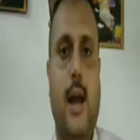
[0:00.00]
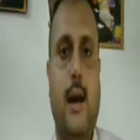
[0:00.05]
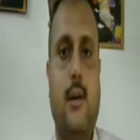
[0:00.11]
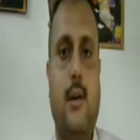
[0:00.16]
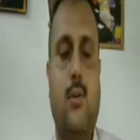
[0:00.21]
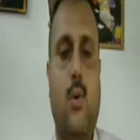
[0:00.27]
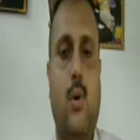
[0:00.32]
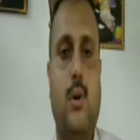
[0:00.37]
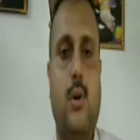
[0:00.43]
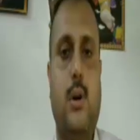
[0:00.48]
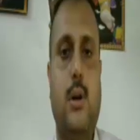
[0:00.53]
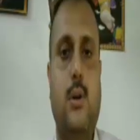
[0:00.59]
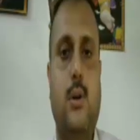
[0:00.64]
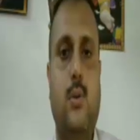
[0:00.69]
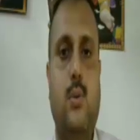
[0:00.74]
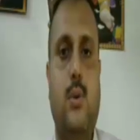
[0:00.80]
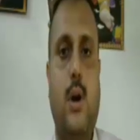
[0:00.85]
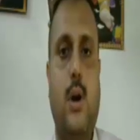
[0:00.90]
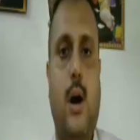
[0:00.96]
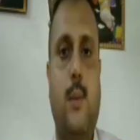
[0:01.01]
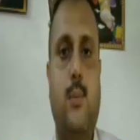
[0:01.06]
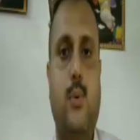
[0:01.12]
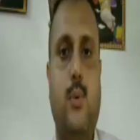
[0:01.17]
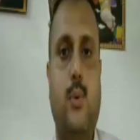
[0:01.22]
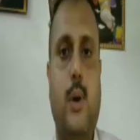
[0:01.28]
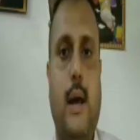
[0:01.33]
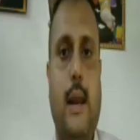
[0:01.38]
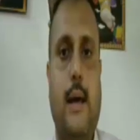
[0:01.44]
and continued up
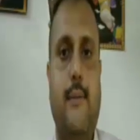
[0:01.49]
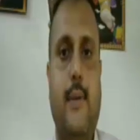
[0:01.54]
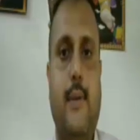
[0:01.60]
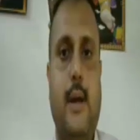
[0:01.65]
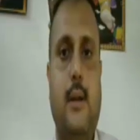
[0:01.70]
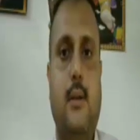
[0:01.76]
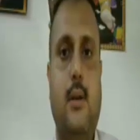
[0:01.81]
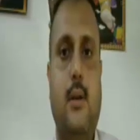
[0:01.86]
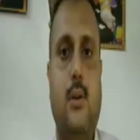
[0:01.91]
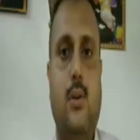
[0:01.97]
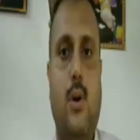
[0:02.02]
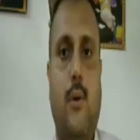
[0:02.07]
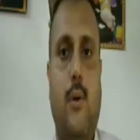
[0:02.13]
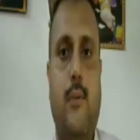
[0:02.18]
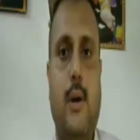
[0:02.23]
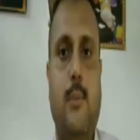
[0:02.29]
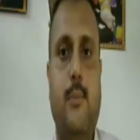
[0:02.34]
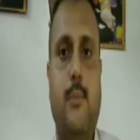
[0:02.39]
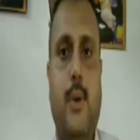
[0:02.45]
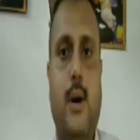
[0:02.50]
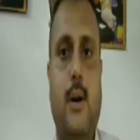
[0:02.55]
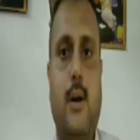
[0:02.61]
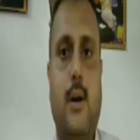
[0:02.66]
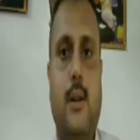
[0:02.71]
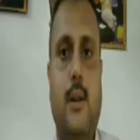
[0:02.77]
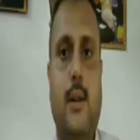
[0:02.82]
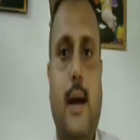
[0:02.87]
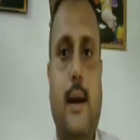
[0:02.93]
to 11
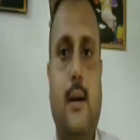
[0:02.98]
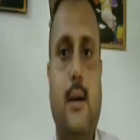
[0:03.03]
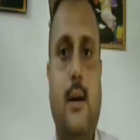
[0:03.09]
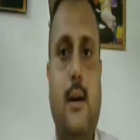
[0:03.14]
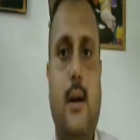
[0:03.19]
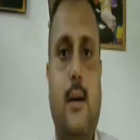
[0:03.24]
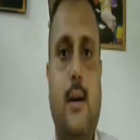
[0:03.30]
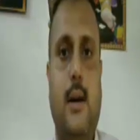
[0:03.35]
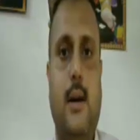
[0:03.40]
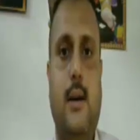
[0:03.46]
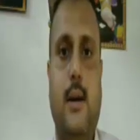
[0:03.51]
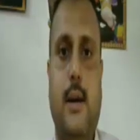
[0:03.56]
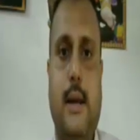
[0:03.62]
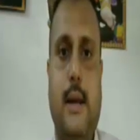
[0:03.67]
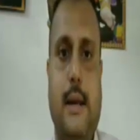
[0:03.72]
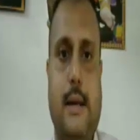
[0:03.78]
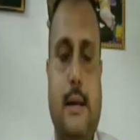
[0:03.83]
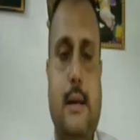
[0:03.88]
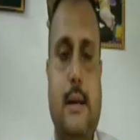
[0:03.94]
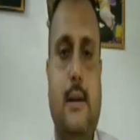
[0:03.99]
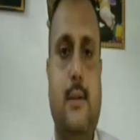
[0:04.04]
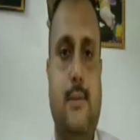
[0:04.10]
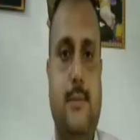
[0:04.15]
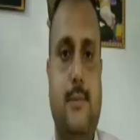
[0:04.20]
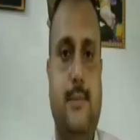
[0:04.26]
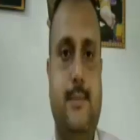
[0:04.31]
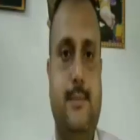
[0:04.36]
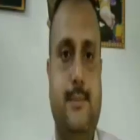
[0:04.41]
November 1918.
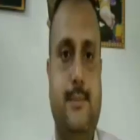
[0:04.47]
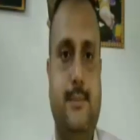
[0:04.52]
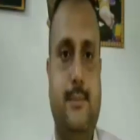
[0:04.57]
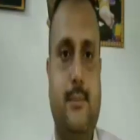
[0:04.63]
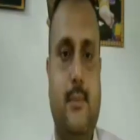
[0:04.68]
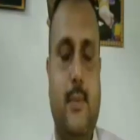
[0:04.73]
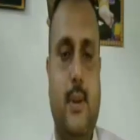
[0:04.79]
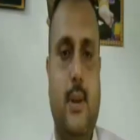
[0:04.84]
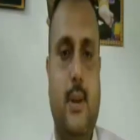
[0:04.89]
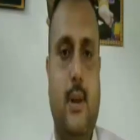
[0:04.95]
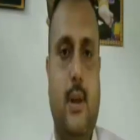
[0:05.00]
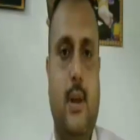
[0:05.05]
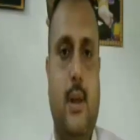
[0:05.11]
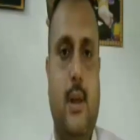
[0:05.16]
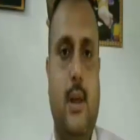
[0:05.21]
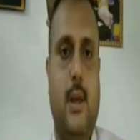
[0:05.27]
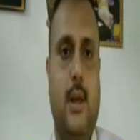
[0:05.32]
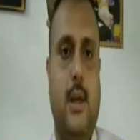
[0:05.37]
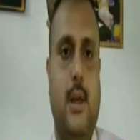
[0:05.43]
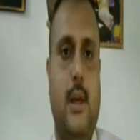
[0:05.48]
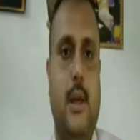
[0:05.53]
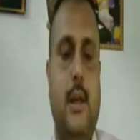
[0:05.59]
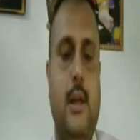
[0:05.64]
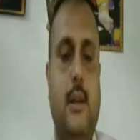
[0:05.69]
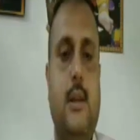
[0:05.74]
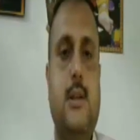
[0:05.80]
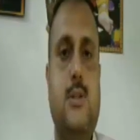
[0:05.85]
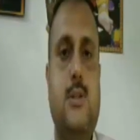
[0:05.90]

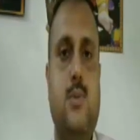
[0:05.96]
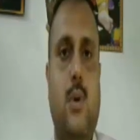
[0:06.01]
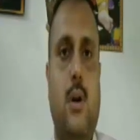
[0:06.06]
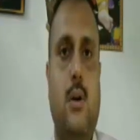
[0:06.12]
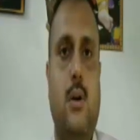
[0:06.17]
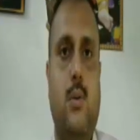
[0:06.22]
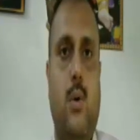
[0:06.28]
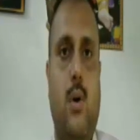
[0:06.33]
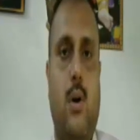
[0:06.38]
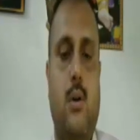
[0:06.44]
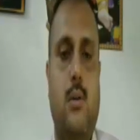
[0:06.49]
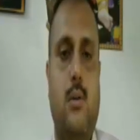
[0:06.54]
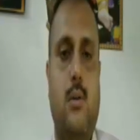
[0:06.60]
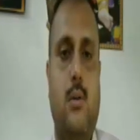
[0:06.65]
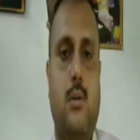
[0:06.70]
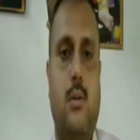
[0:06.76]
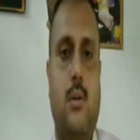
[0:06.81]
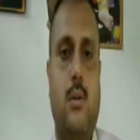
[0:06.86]
In this World War,